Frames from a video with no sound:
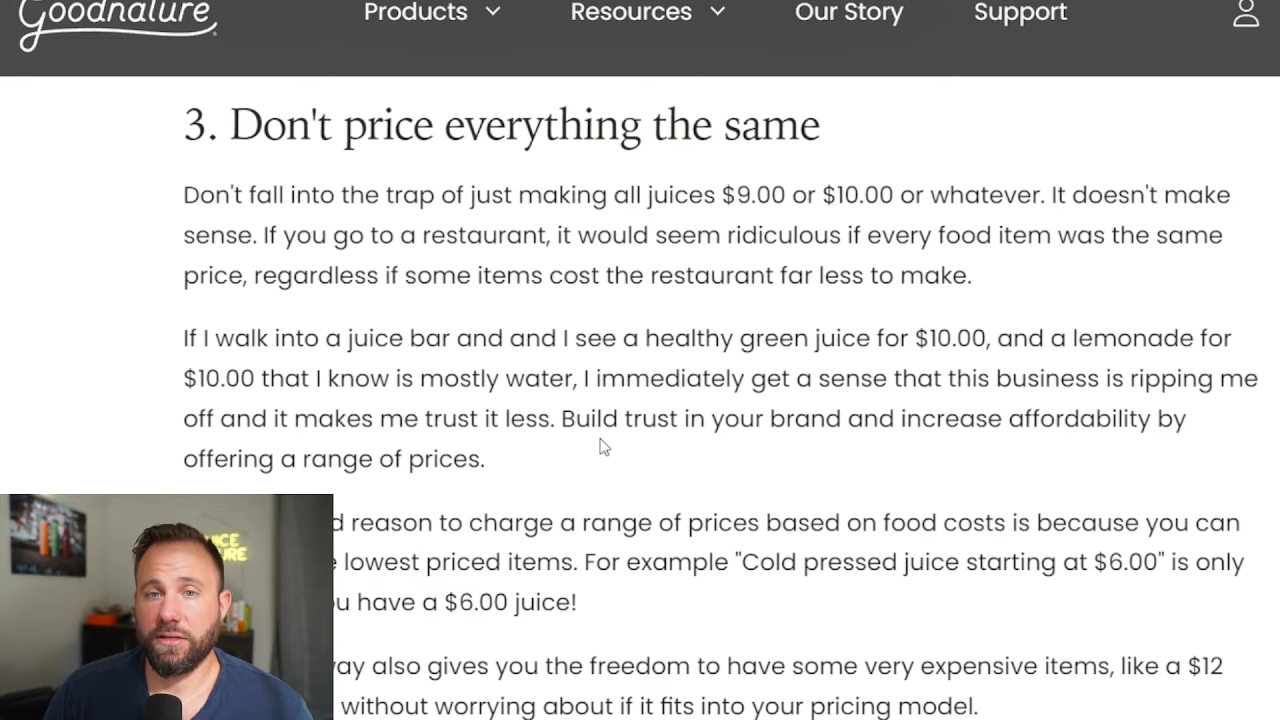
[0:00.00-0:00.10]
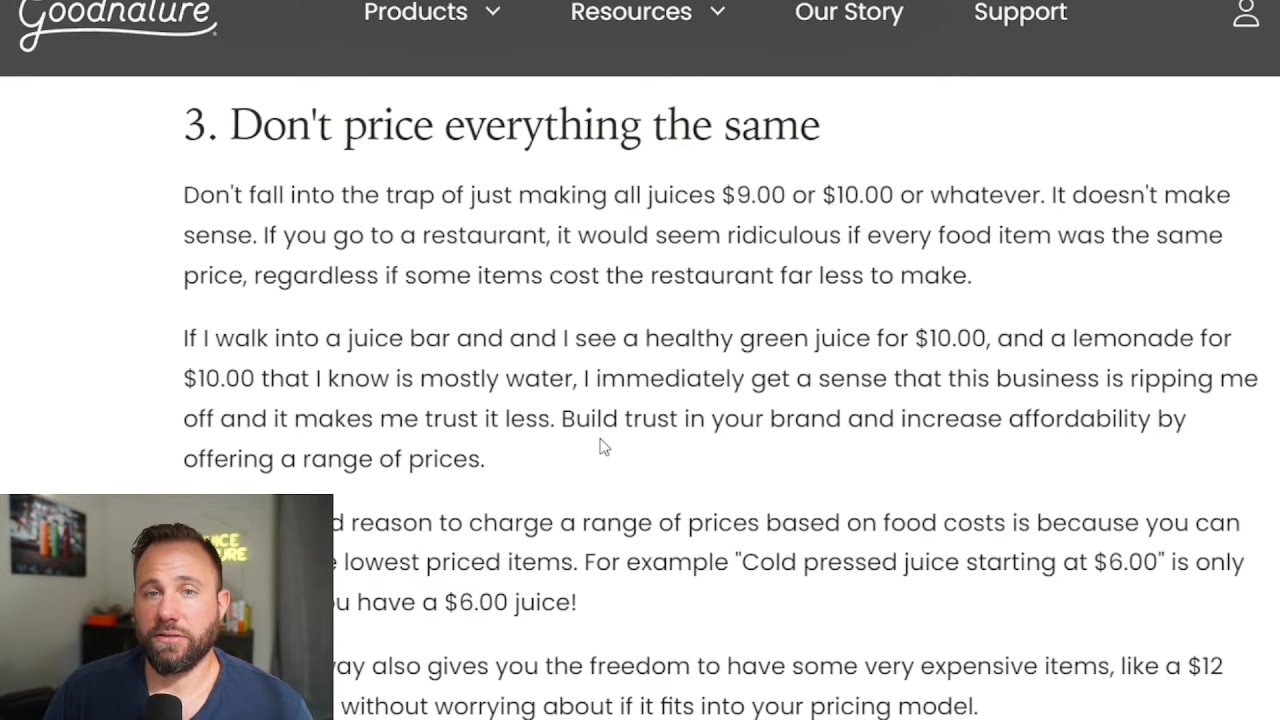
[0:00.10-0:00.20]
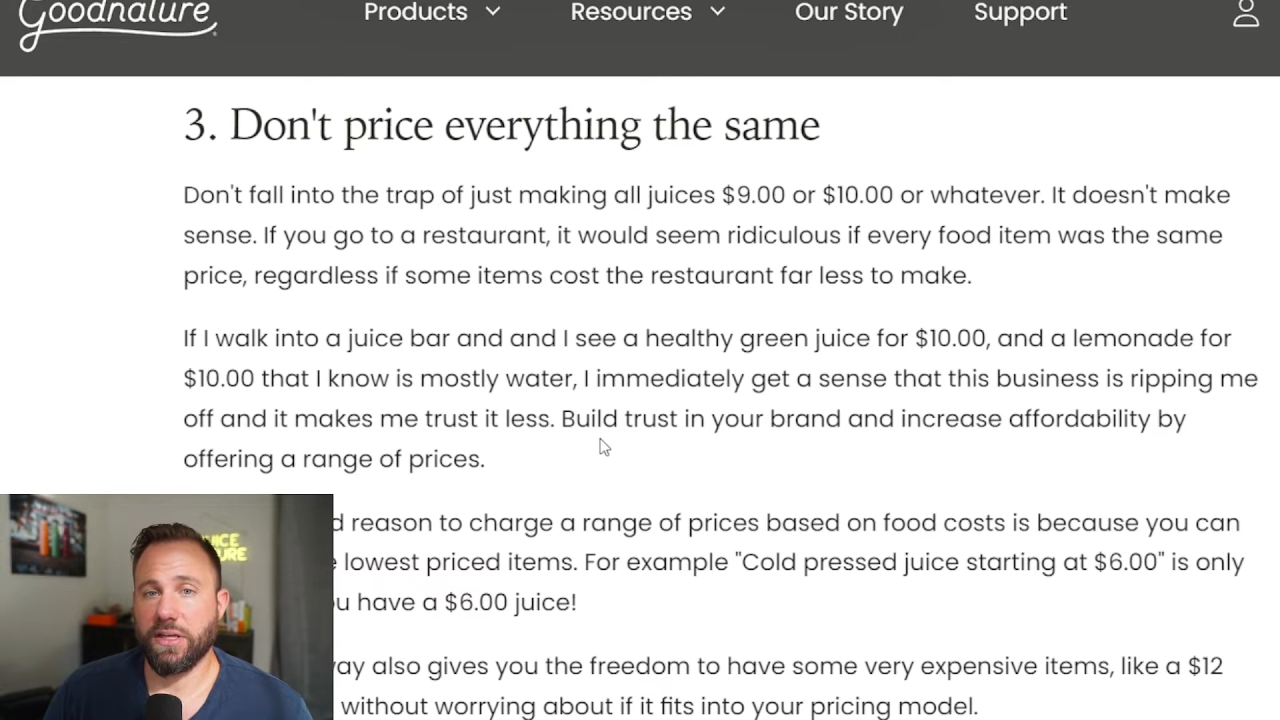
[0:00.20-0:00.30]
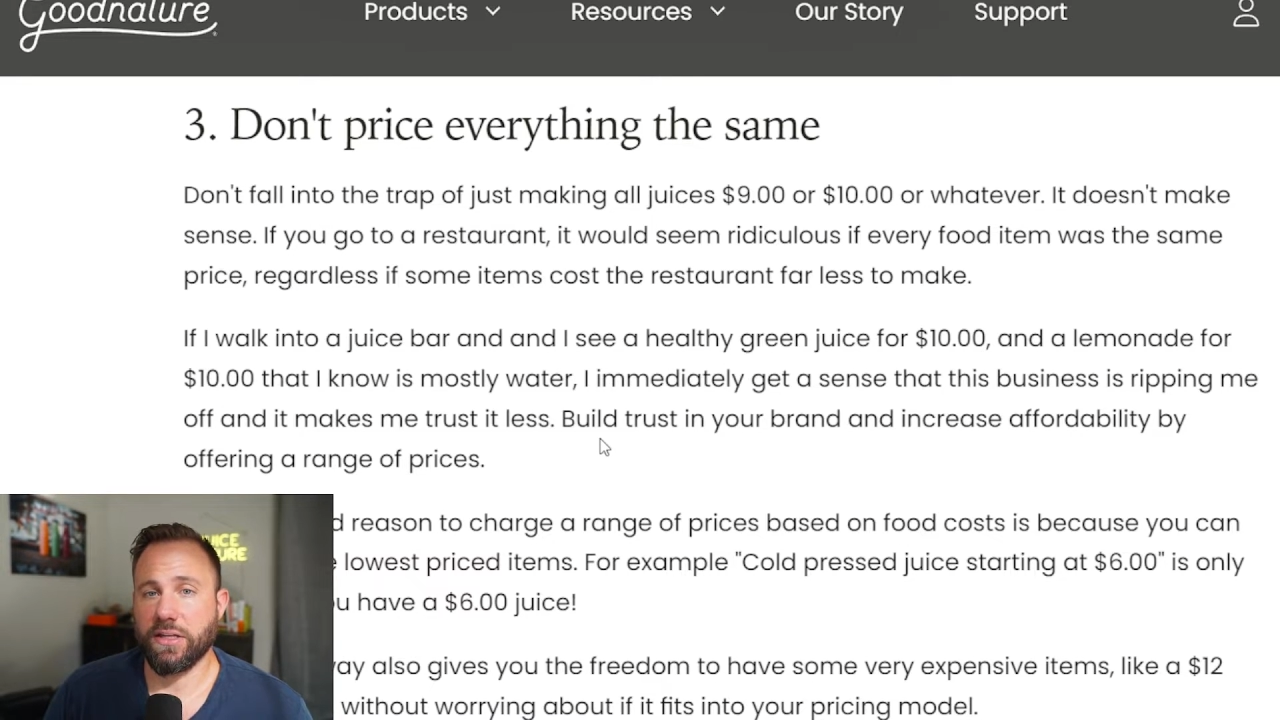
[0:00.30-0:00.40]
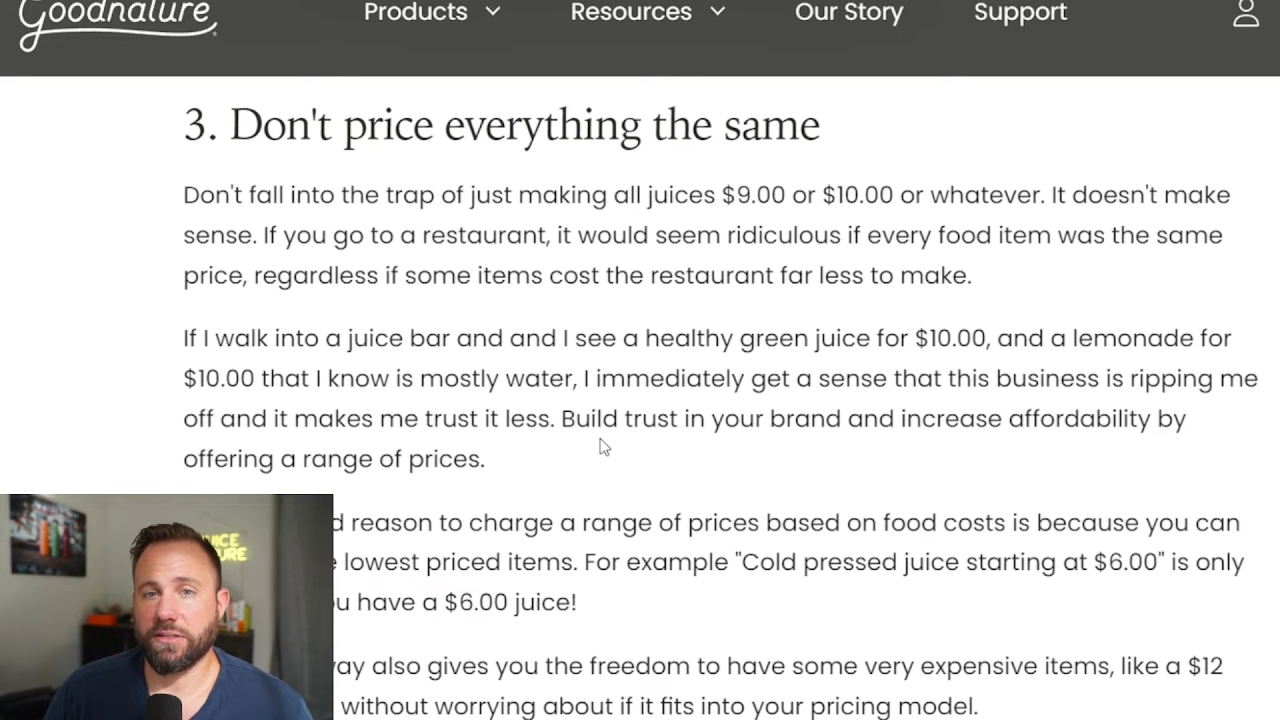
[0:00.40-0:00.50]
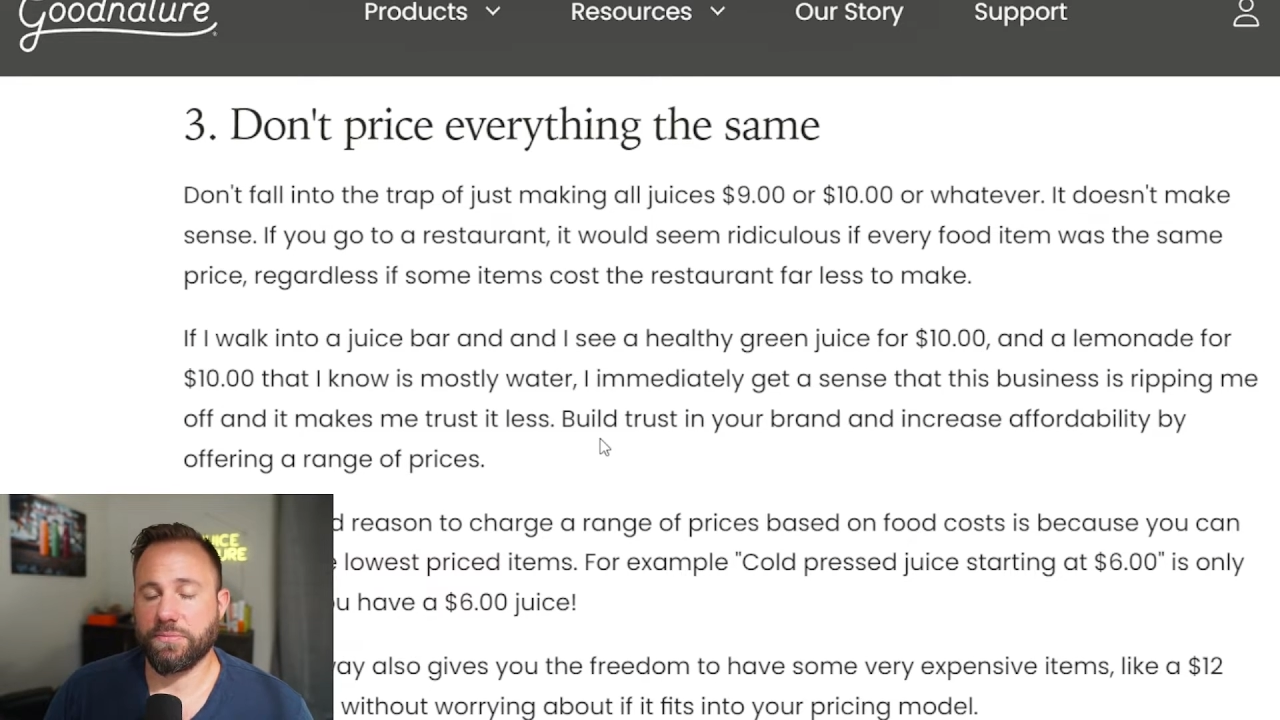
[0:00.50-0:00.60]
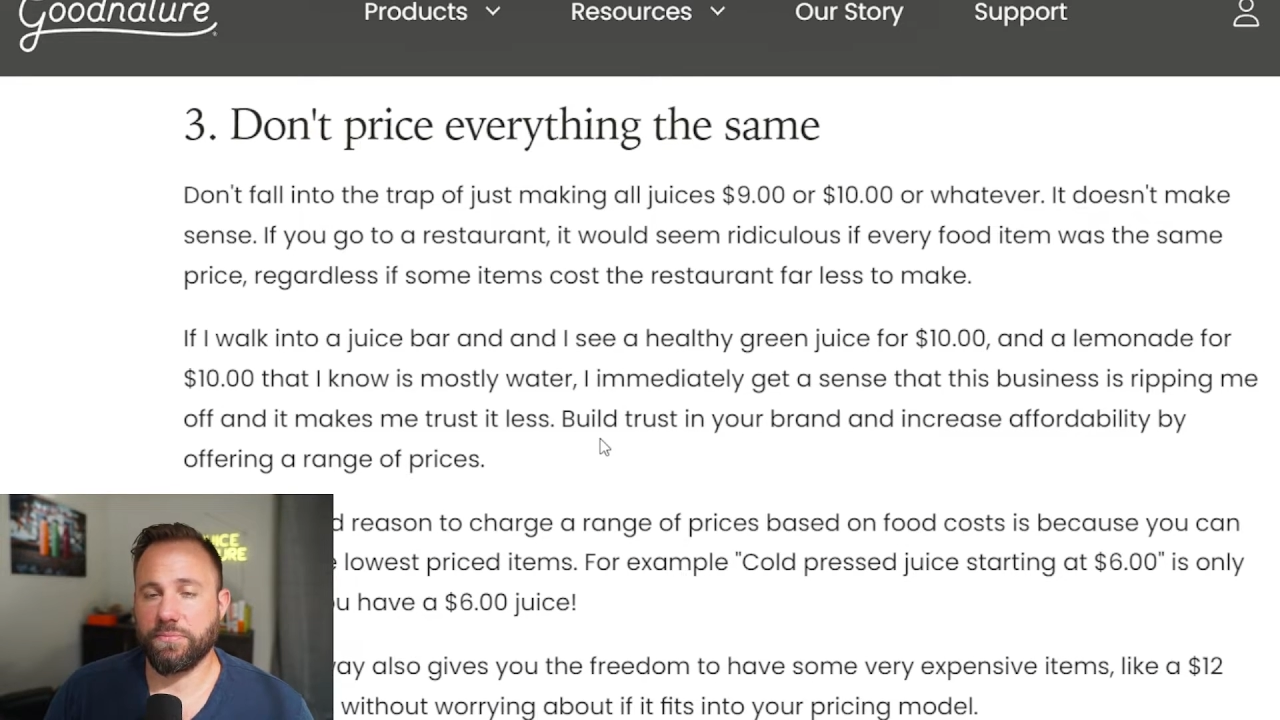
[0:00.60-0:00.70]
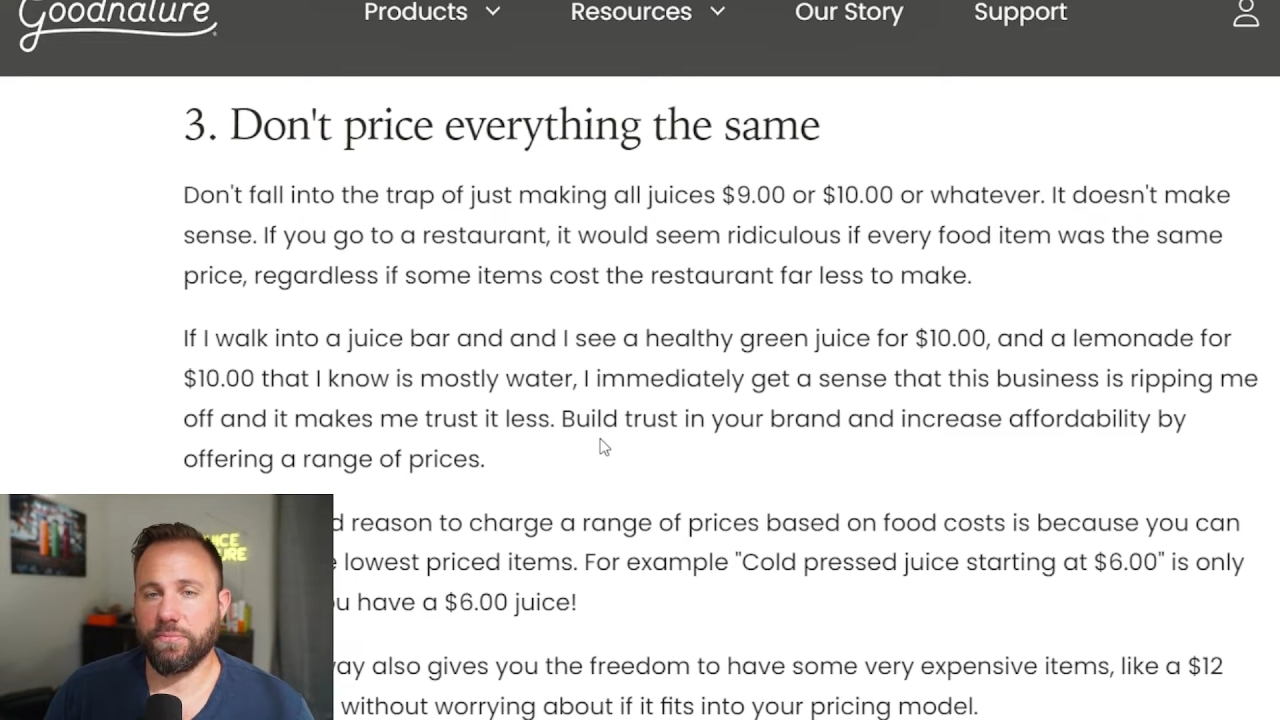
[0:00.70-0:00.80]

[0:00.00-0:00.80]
that's